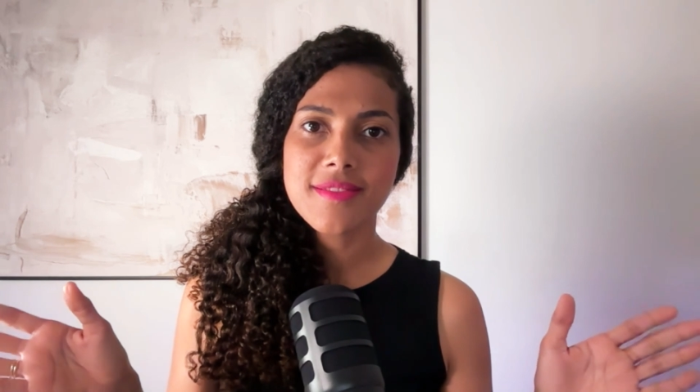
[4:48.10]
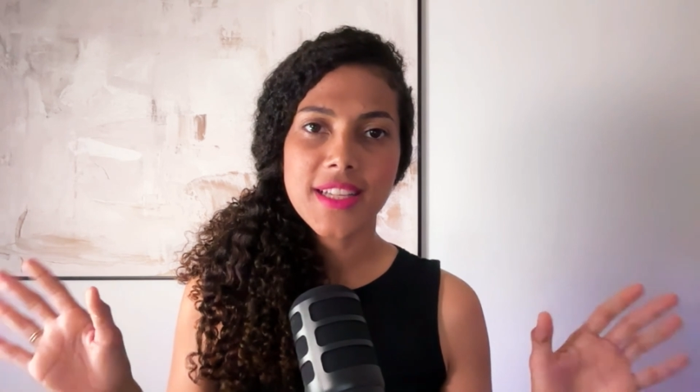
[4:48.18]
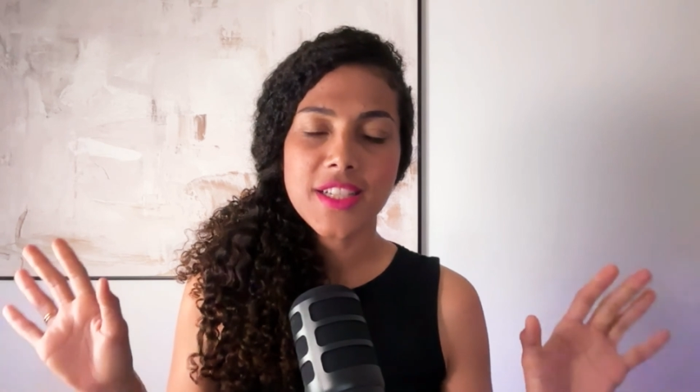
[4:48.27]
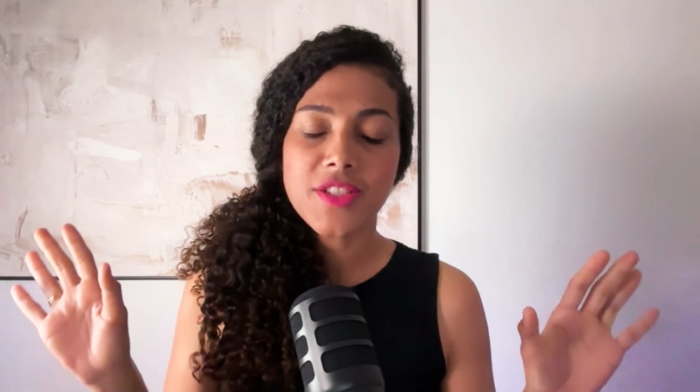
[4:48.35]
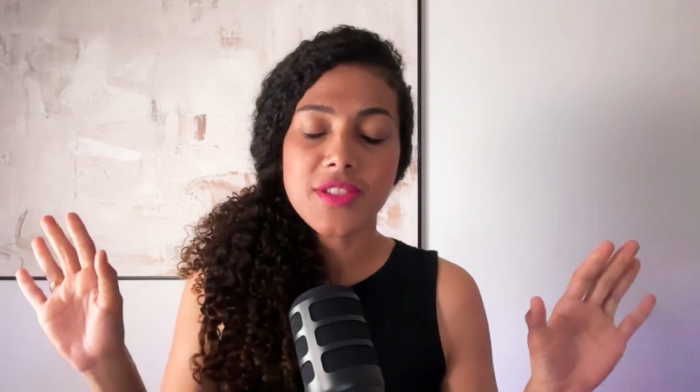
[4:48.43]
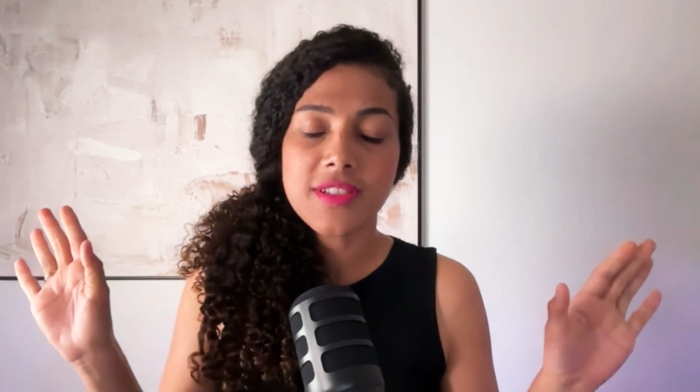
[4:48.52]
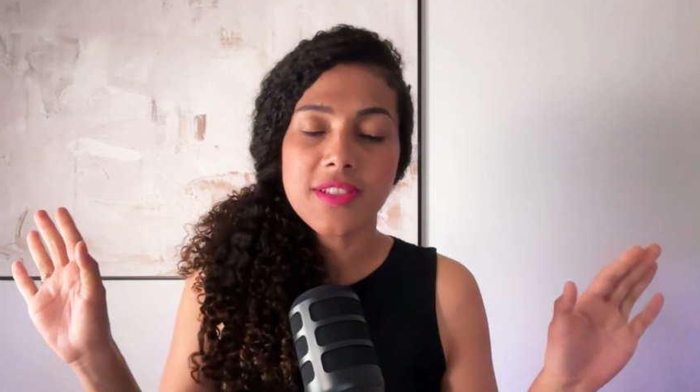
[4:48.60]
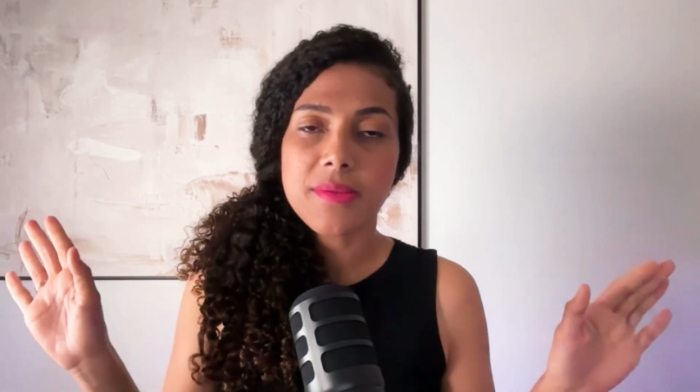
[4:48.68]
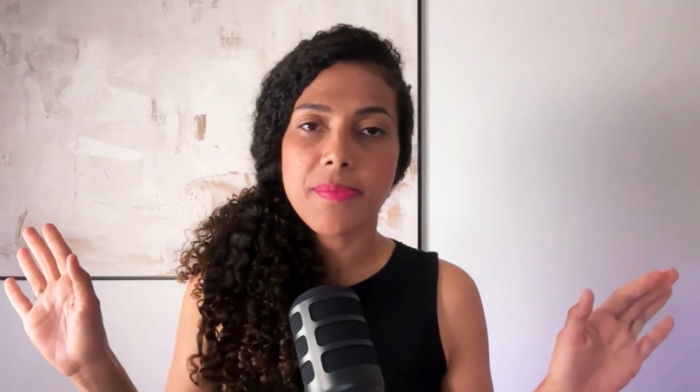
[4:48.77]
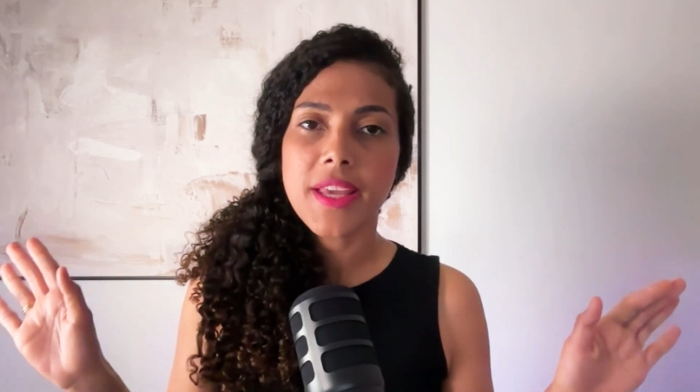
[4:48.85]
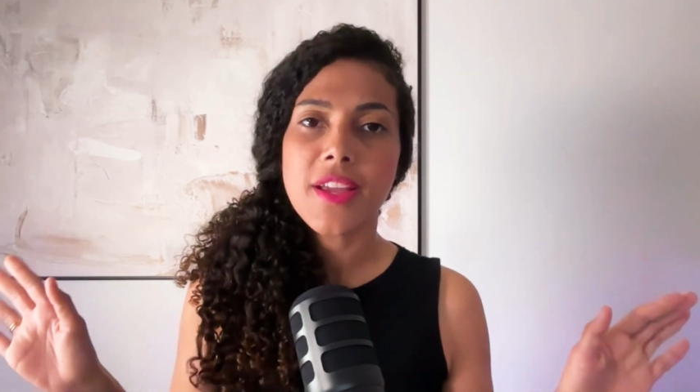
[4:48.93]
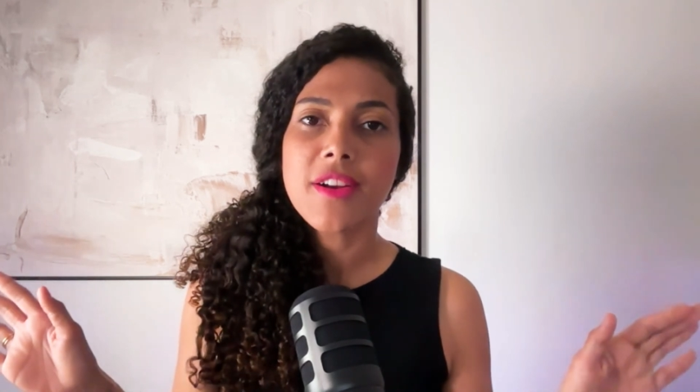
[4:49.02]
they just
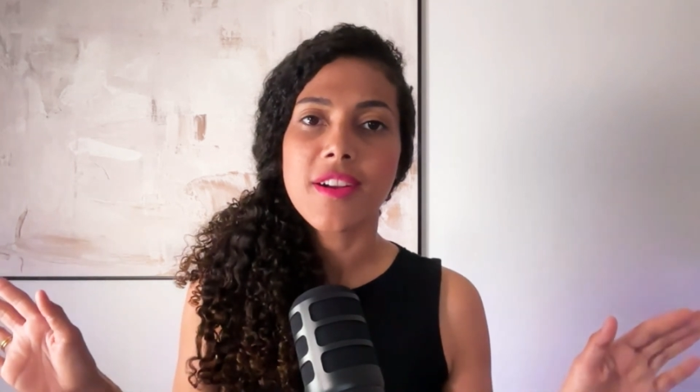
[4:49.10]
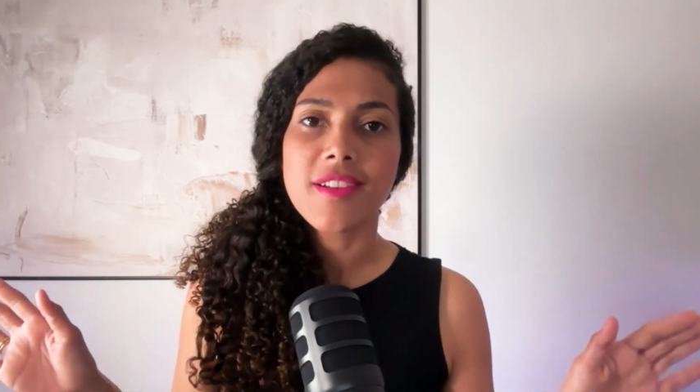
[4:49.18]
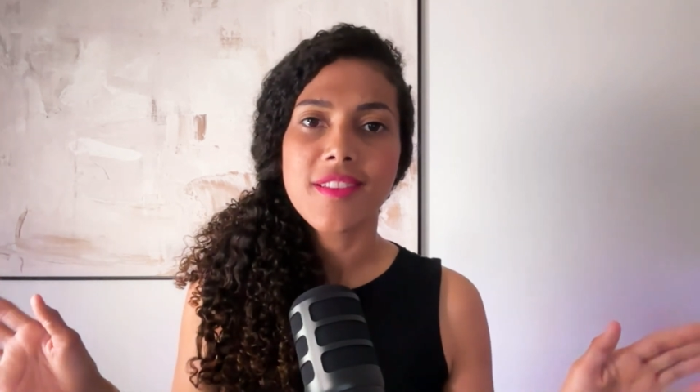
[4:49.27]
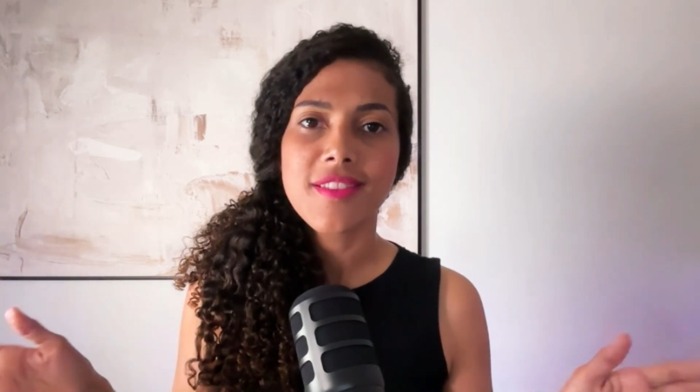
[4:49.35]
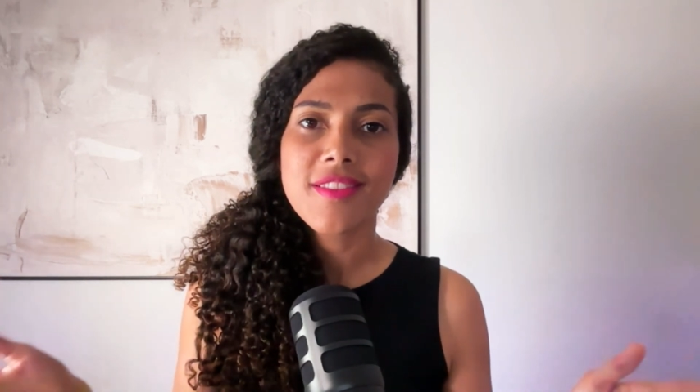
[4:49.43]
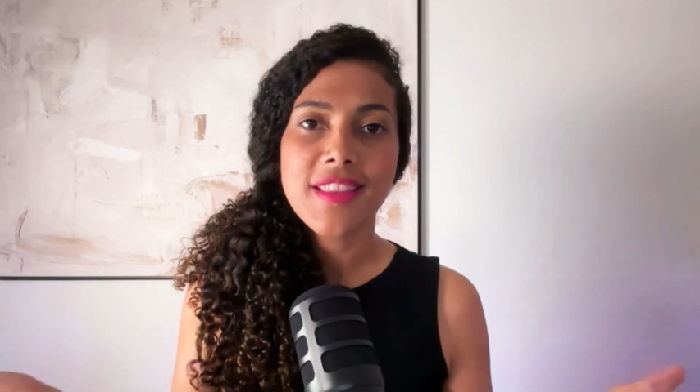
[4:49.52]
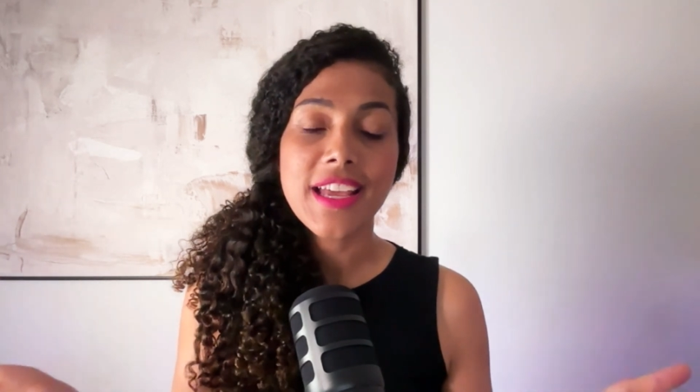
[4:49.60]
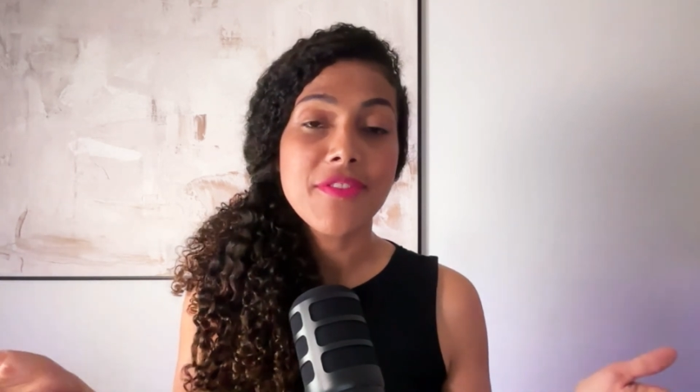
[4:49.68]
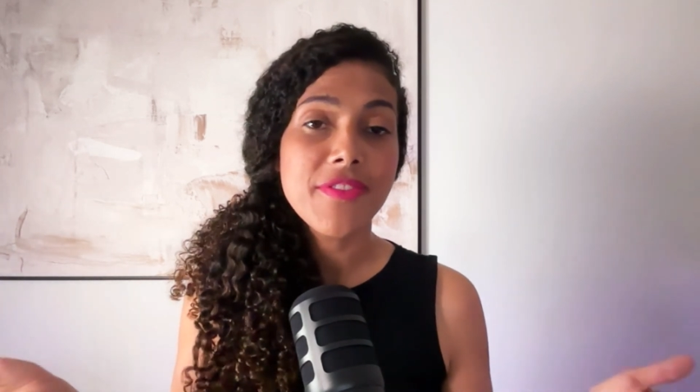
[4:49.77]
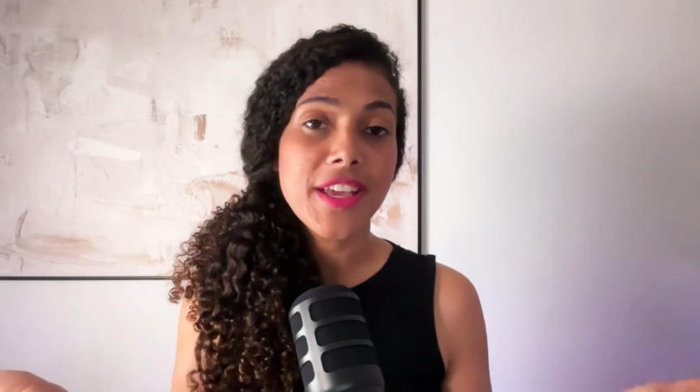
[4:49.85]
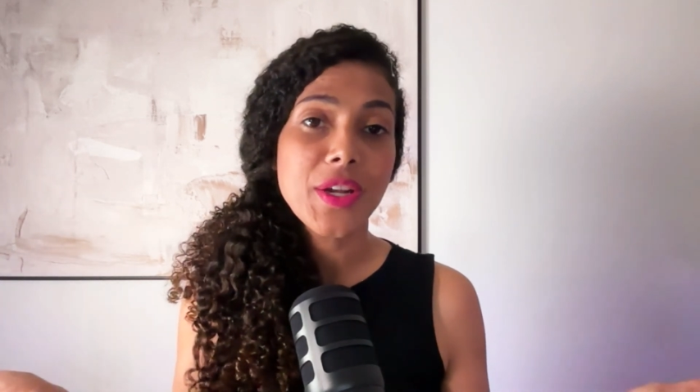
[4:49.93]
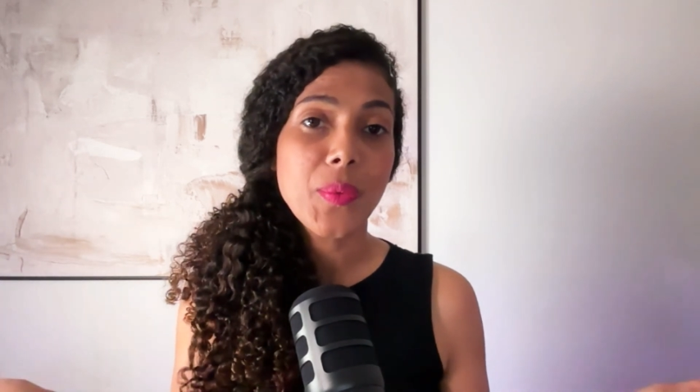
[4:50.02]
disappear. They
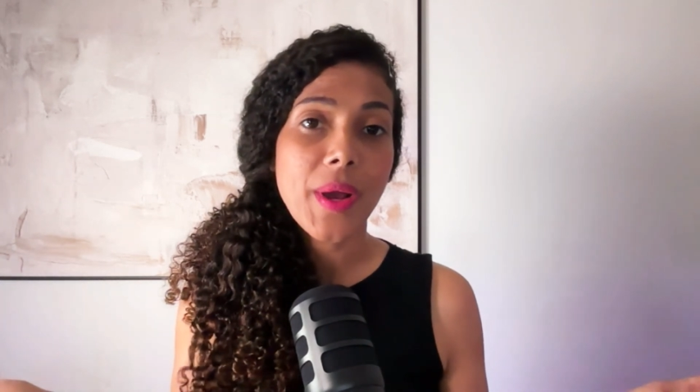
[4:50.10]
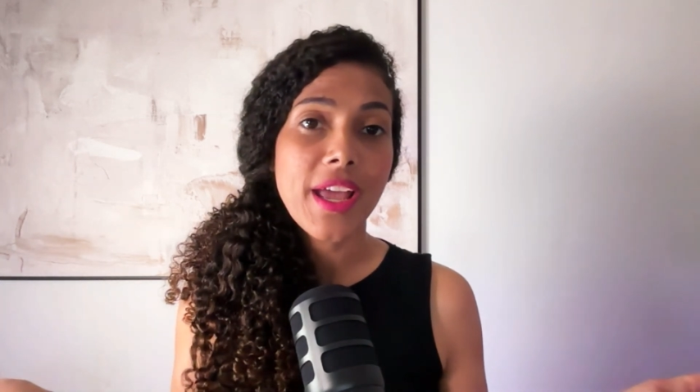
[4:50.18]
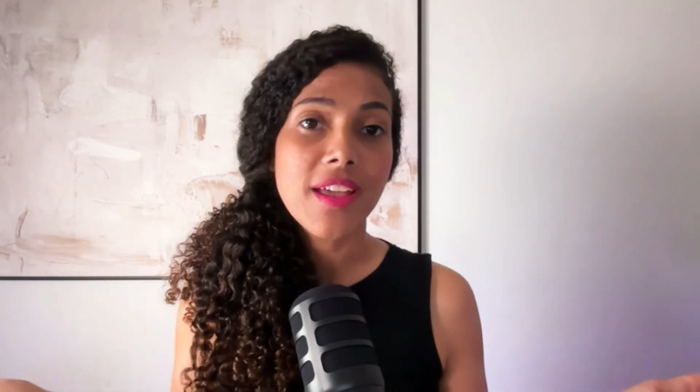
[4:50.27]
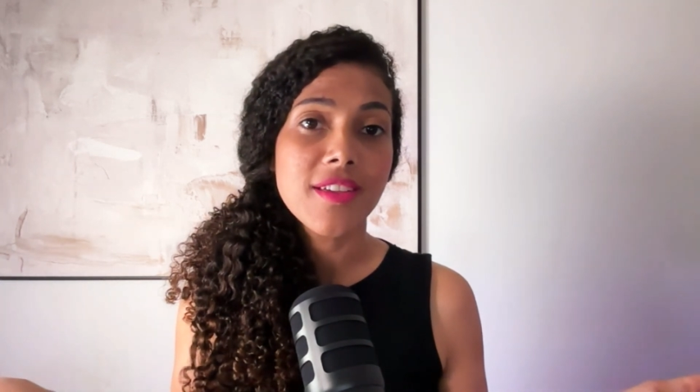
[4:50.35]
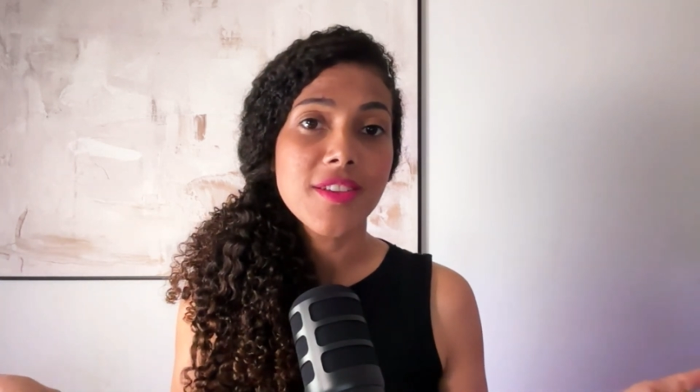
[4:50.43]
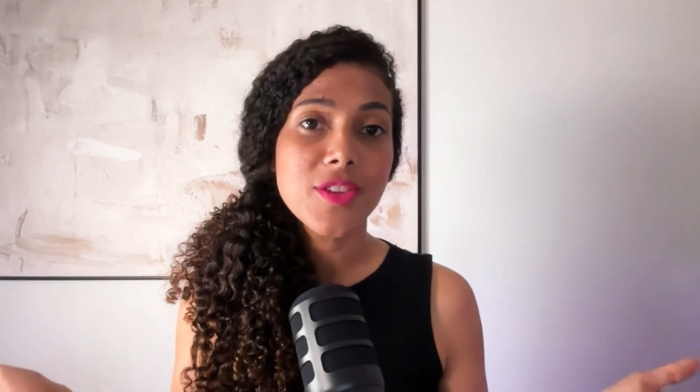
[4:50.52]
fade away.